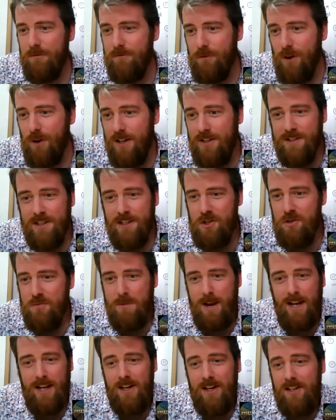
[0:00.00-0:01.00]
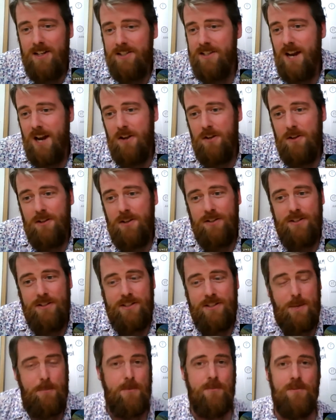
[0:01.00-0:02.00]
friends that you make in Unsettled,
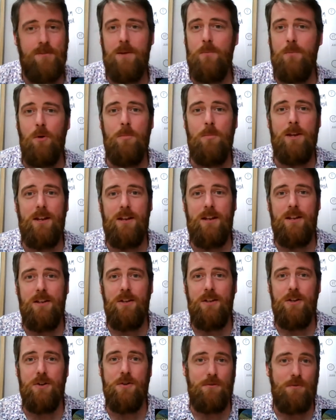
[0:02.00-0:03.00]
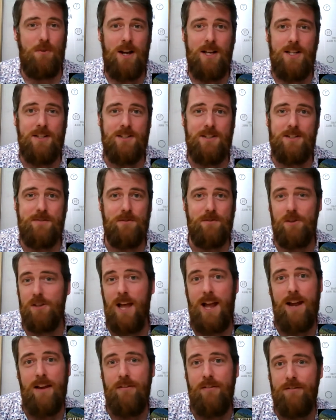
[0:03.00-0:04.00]
some of them will be your friends for
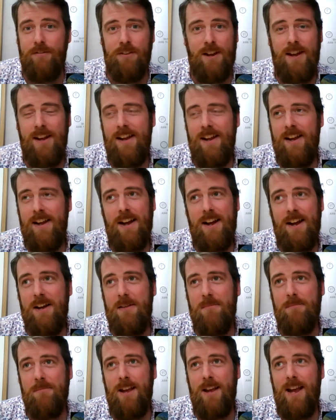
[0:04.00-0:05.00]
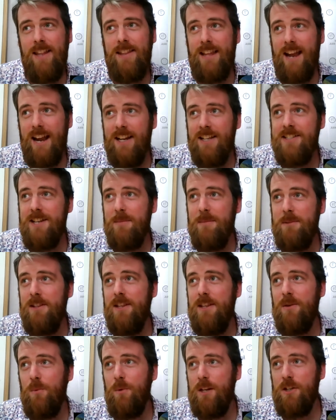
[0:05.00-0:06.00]
life, and that is something
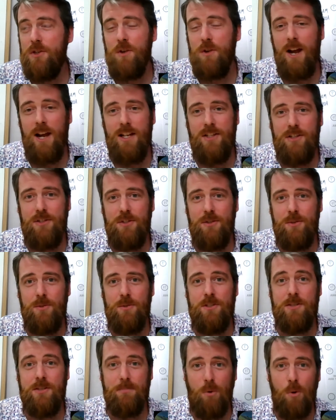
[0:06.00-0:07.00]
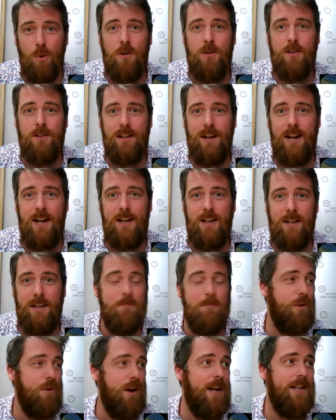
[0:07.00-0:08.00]
that we try to support and
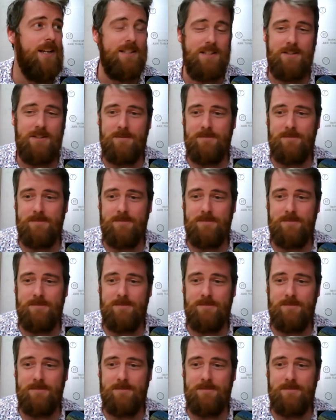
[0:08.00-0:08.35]
embrace.